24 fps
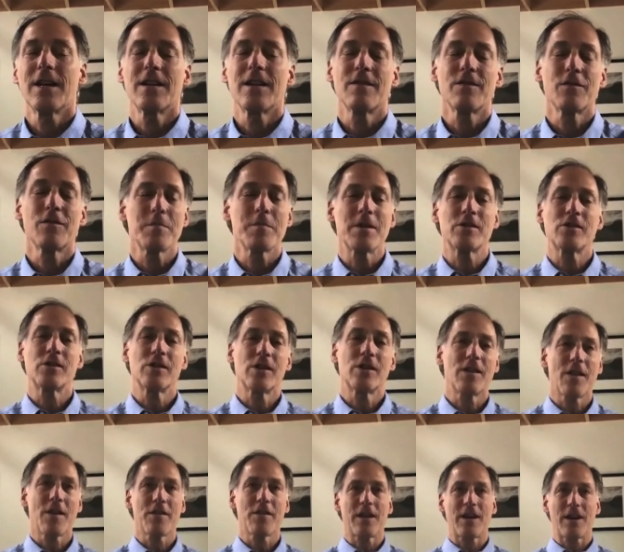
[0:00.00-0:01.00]
information in
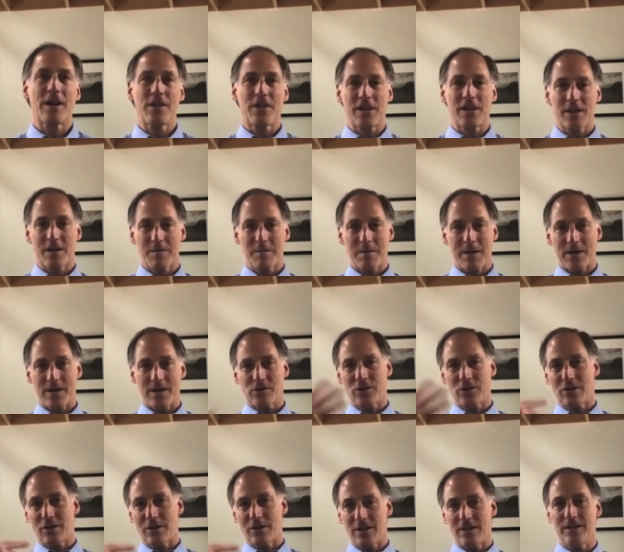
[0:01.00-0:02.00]
there that I think I'm actually
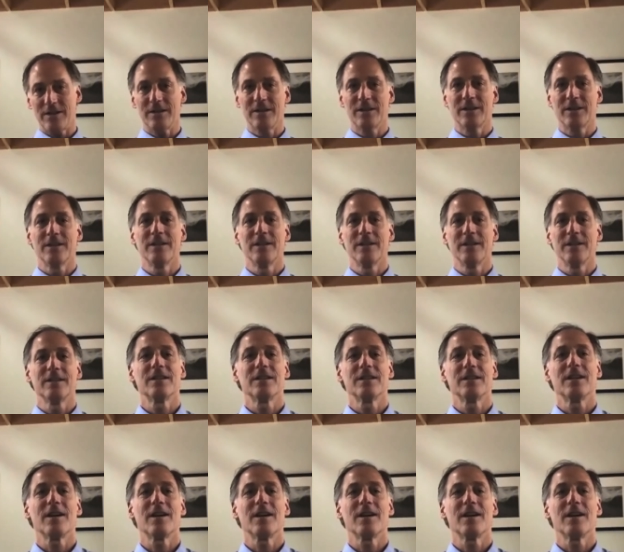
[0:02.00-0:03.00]
gonna uh,